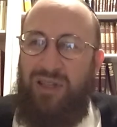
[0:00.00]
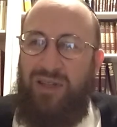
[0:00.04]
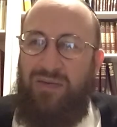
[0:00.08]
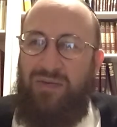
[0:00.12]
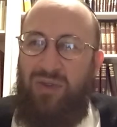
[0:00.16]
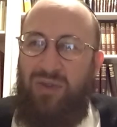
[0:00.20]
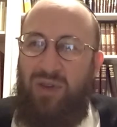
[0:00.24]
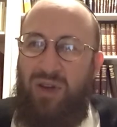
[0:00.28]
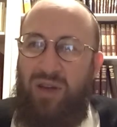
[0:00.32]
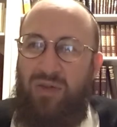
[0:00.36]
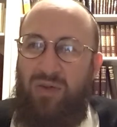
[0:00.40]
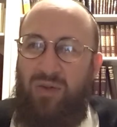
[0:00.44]
of
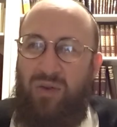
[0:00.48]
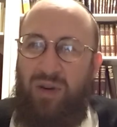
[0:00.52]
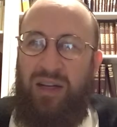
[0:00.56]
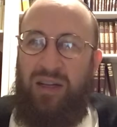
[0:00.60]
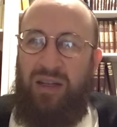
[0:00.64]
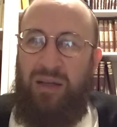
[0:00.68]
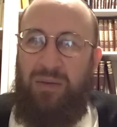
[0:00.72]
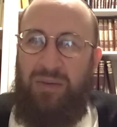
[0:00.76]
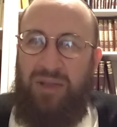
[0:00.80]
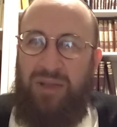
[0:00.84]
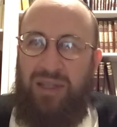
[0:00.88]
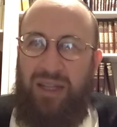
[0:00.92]
Tov Ra
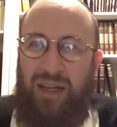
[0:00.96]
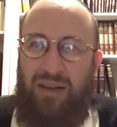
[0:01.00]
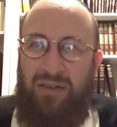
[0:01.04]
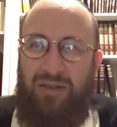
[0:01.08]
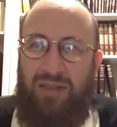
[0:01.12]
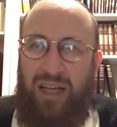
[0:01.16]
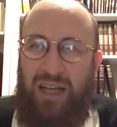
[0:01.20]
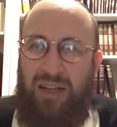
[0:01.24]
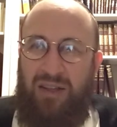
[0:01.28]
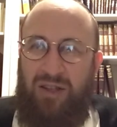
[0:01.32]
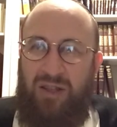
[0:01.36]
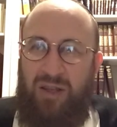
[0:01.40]
in themselves,
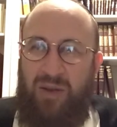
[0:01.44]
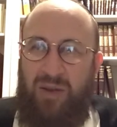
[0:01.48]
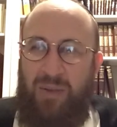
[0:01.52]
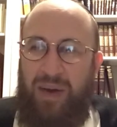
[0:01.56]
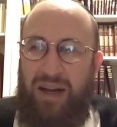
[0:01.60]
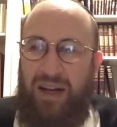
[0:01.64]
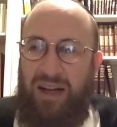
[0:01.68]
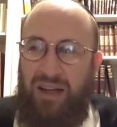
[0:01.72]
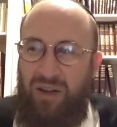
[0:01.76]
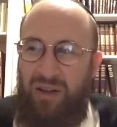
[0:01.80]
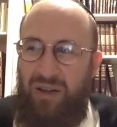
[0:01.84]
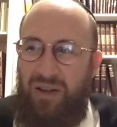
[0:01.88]
not just about
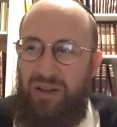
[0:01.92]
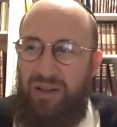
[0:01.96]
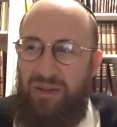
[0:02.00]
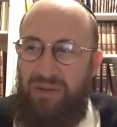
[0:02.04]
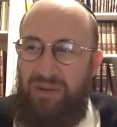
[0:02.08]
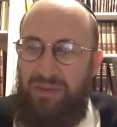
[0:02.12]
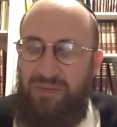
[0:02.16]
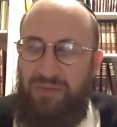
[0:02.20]
halacha.